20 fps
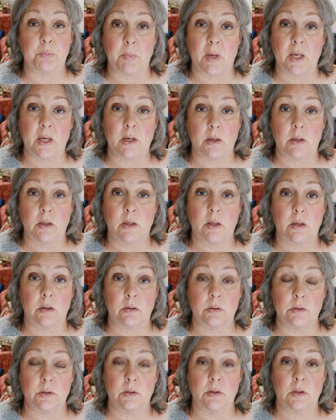with
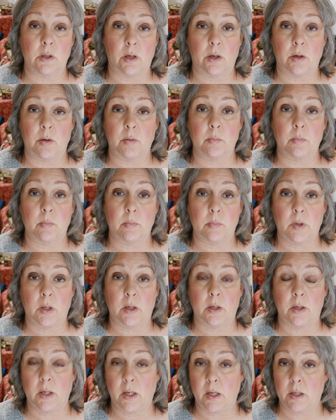me
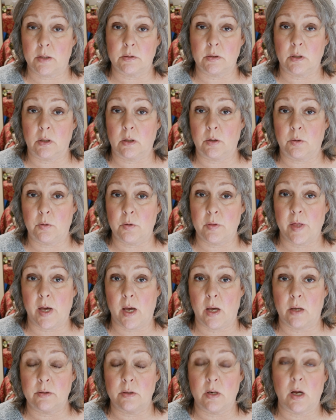and had to
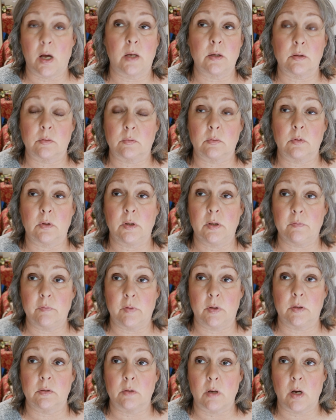do that, and I
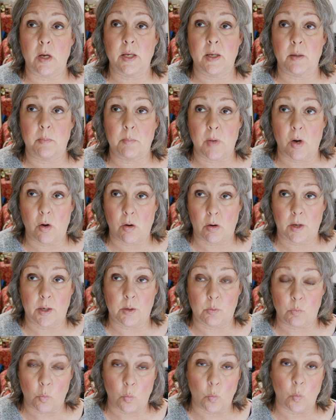even am
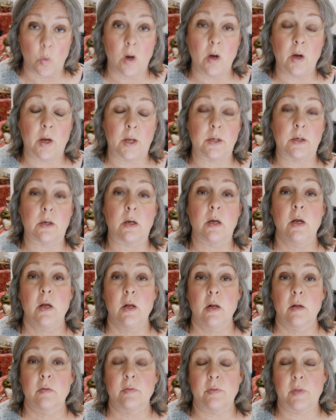on one
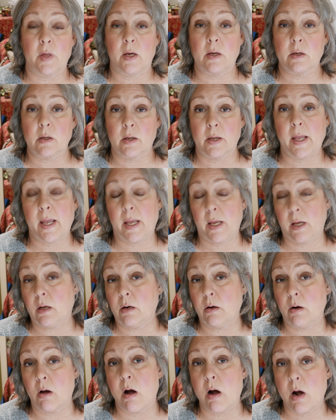that
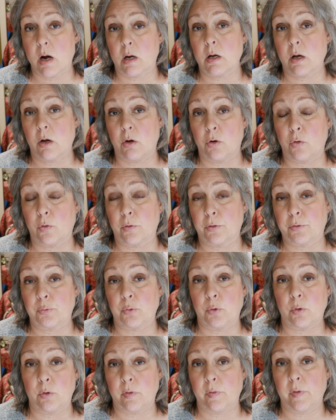cannot go
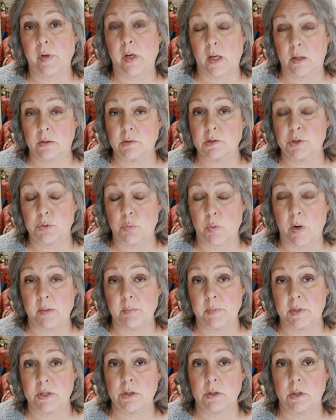through the
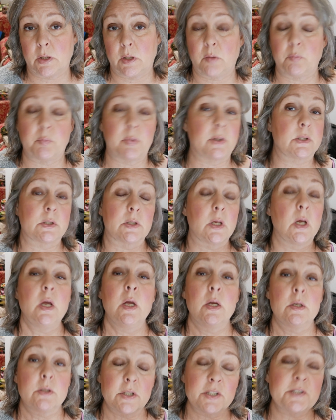x-ray machine.
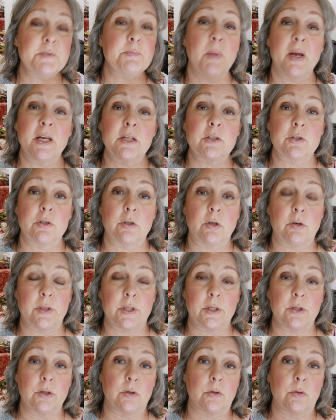But just make
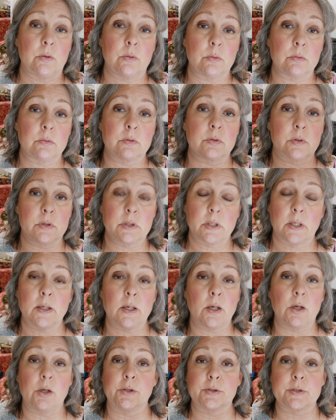sure that you
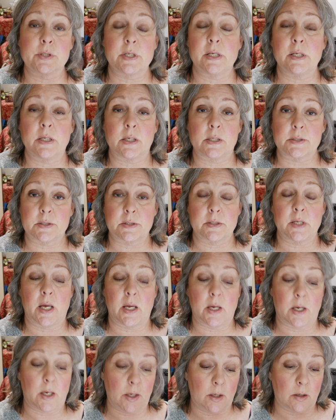tell
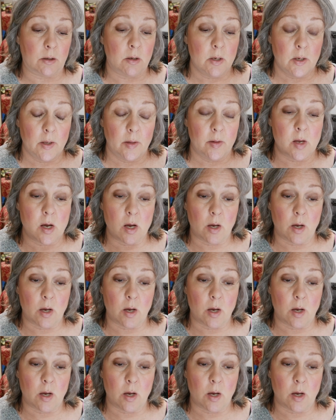TSA,